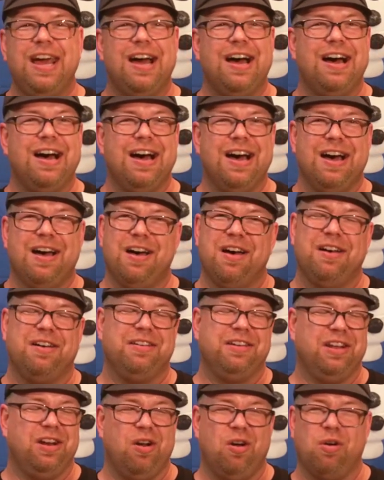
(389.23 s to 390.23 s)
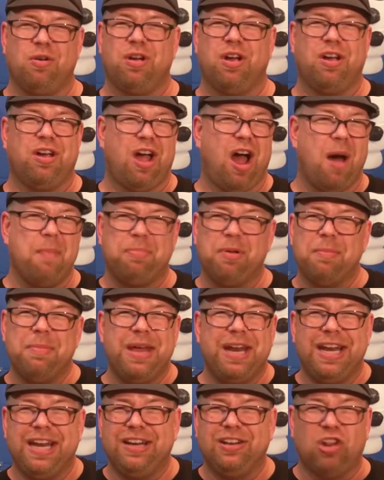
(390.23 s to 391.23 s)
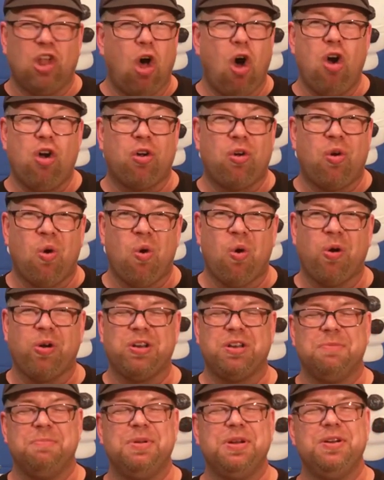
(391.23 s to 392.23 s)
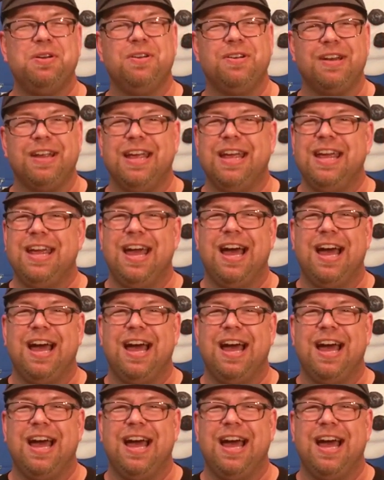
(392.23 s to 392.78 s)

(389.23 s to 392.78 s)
you know, complimenting long cord to boot.